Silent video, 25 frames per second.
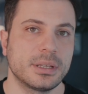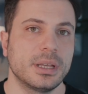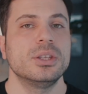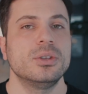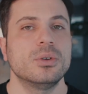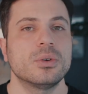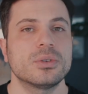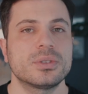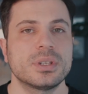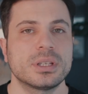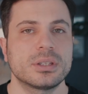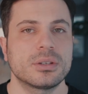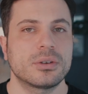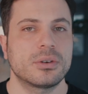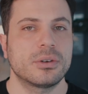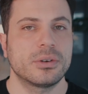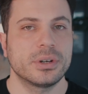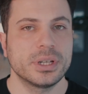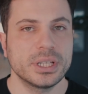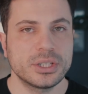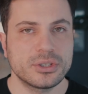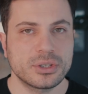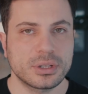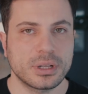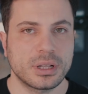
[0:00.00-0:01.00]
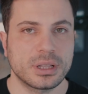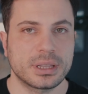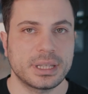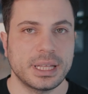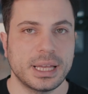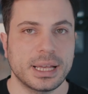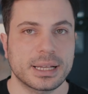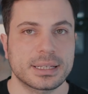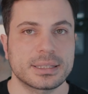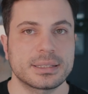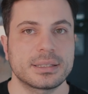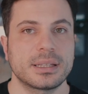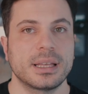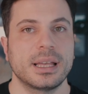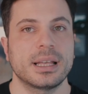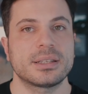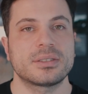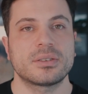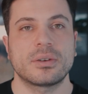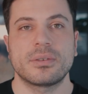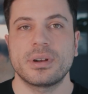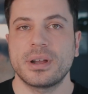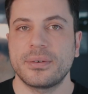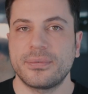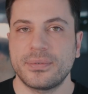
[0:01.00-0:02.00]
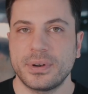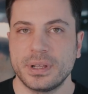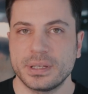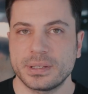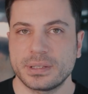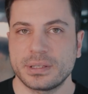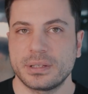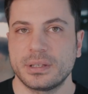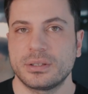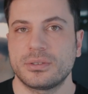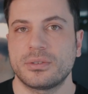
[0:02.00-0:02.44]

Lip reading: Using the original text as a reference,